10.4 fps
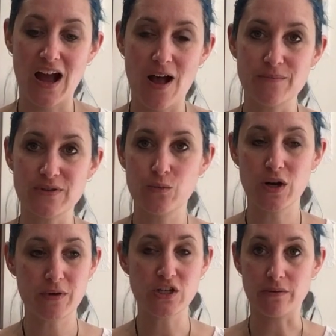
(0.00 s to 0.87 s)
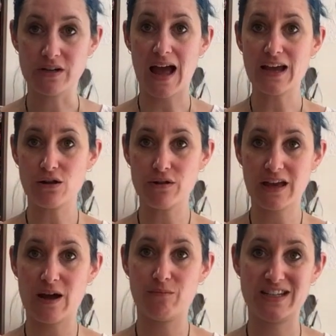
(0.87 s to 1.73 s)
So what I'm going to do, I'm going to angle the
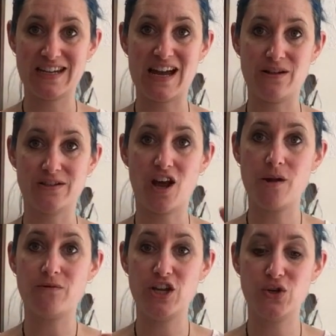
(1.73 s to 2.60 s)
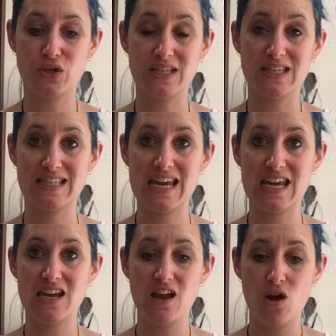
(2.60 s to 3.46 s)
camera down so hopefully you can
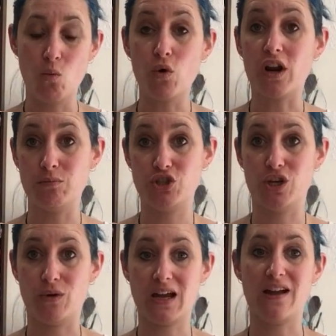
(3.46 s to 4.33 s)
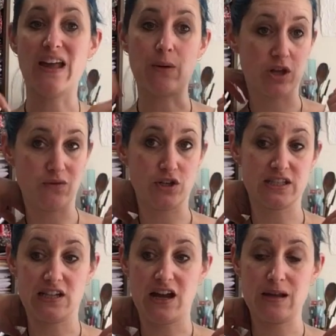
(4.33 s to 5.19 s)
see what I'm doing, and that will give you a
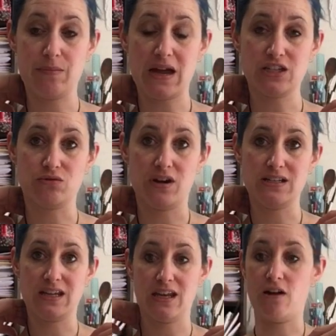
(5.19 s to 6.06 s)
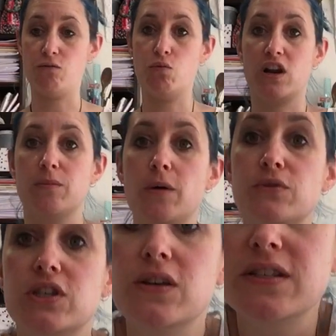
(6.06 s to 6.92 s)
slightly better idea of what I'm up
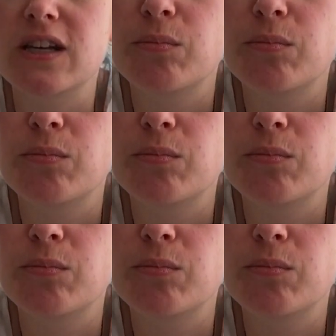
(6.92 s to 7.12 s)
to. So